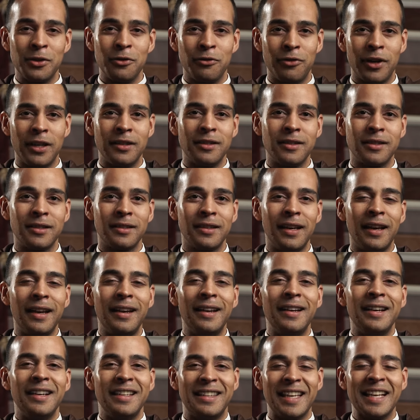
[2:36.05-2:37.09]
your friends,
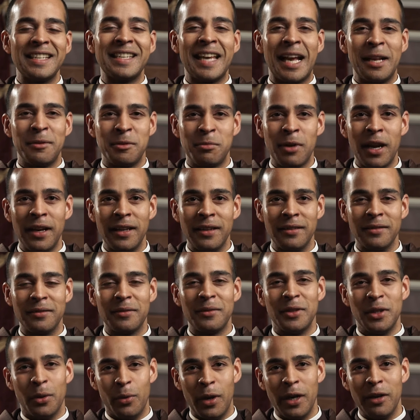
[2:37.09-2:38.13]
thus help spreading
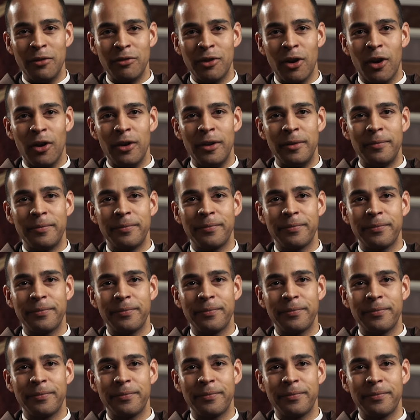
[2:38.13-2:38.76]
the word of God.